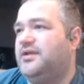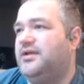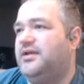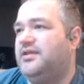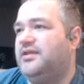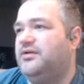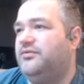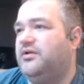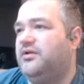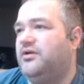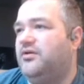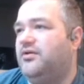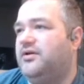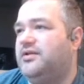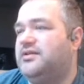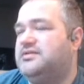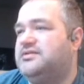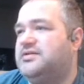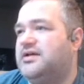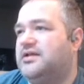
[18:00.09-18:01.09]
and then we go ahead
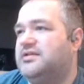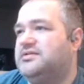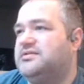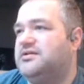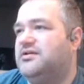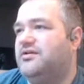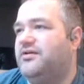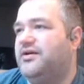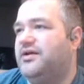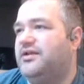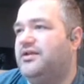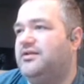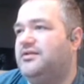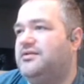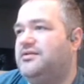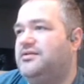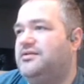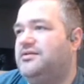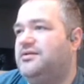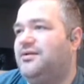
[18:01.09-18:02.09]
and tell it to go ahead
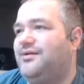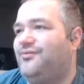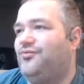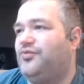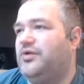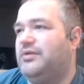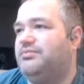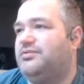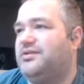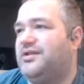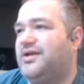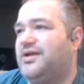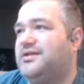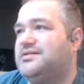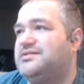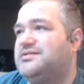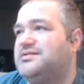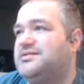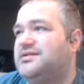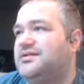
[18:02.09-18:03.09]
and
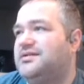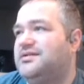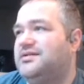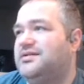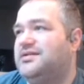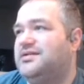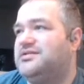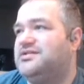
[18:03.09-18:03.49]
replace this